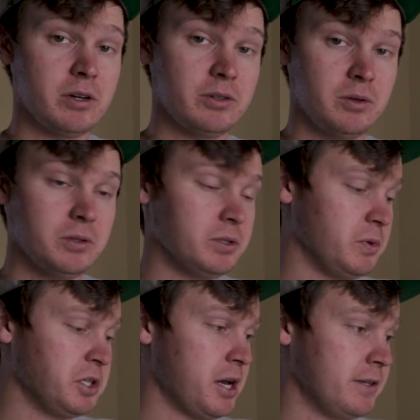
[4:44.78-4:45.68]
barn doors,
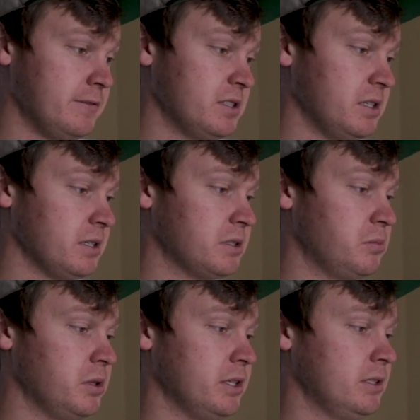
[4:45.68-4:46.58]
which kind of sucks,
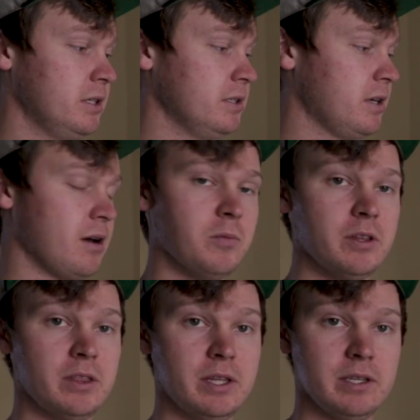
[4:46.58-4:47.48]
but it does come
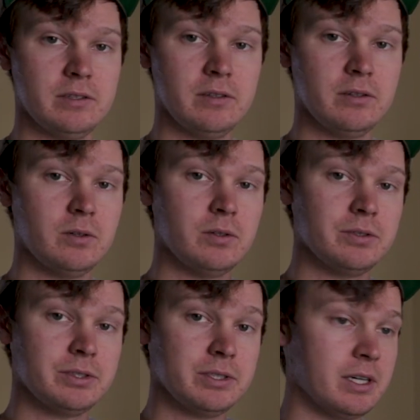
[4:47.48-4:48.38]
with this
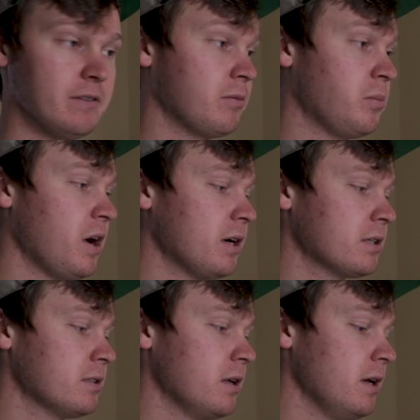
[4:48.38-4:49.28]
little
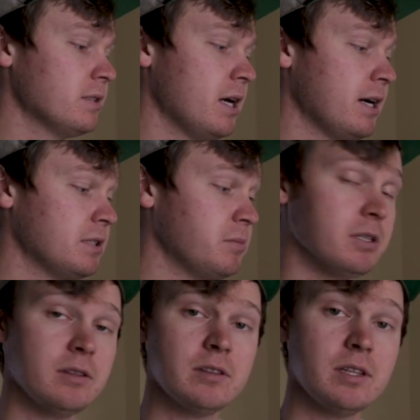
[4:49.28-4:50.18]
softbox
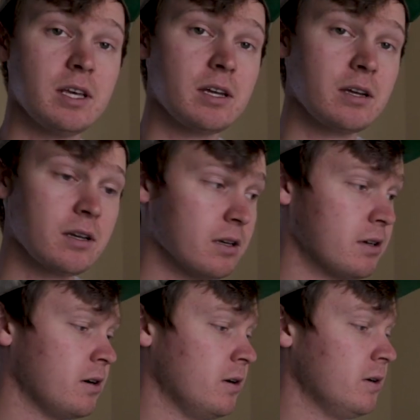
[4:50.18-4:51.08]
attachment thing
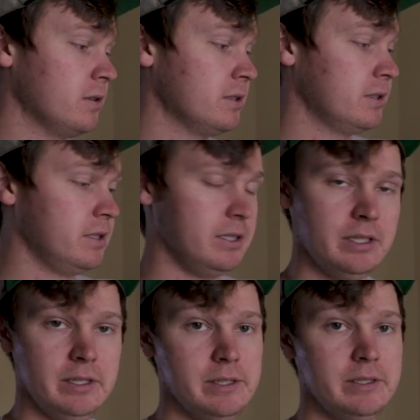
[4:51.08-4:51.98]
called the
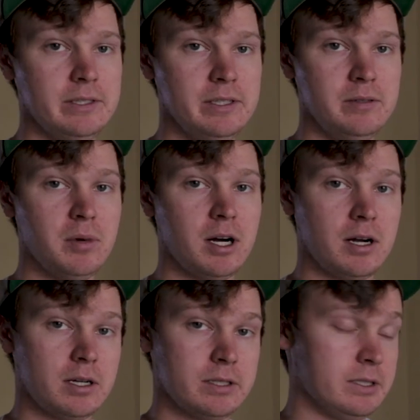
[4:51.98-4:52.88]
Easy
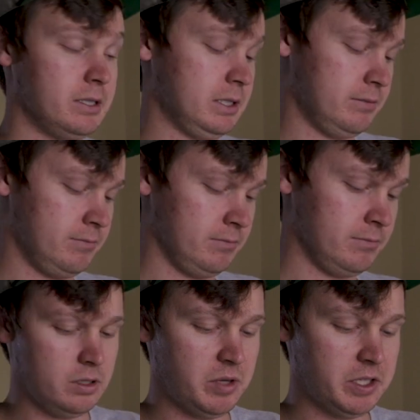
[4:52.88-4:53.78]
Box.
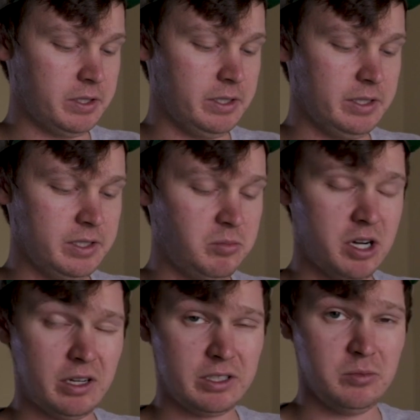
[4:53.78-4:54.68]
To mount the Easy
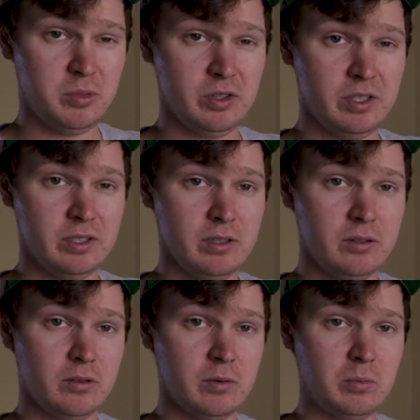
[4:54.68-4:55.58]
Box, you put these
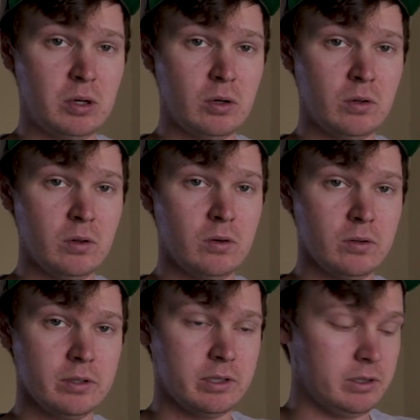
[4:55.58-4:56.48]
little pole
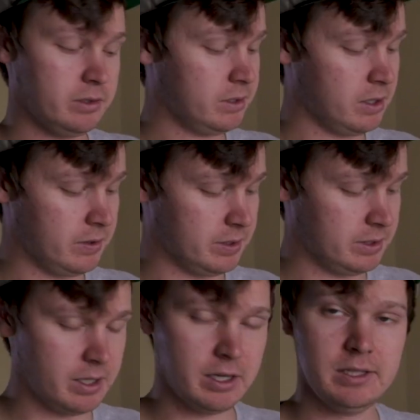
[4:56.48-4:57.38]
holders on the
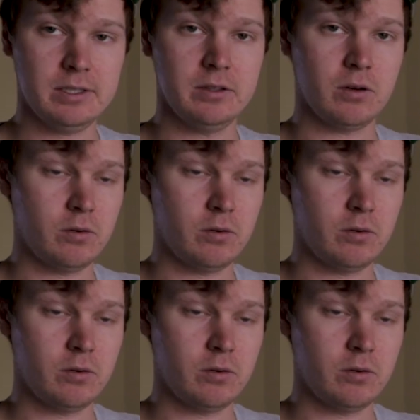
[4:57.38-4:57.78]
sides and the